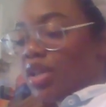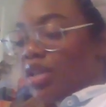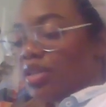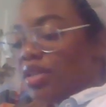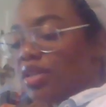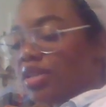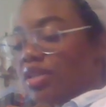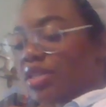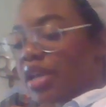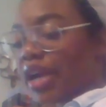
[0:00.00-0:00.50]

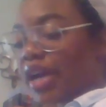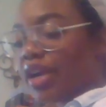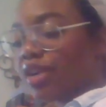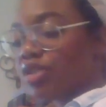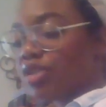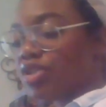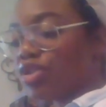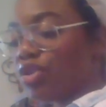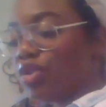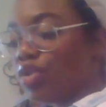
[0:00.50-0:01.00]
the desire
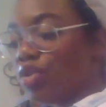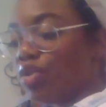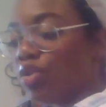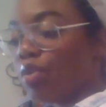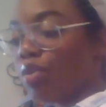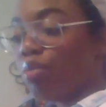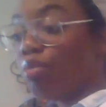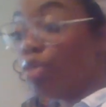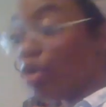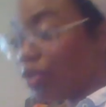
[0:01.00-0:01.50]
to
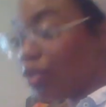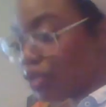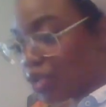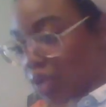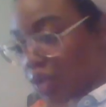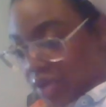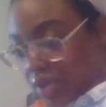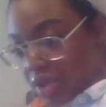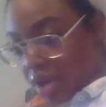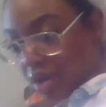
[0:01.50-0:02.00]
move
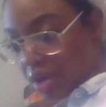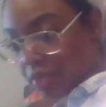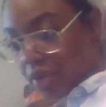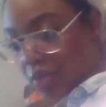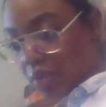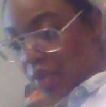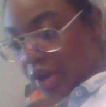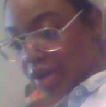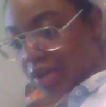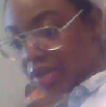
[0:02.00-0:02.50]
towards calmer
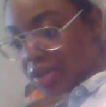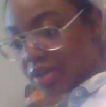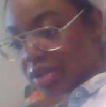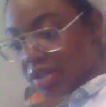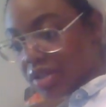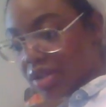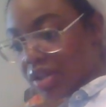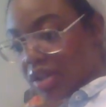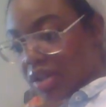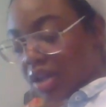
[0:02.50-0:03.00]
waters.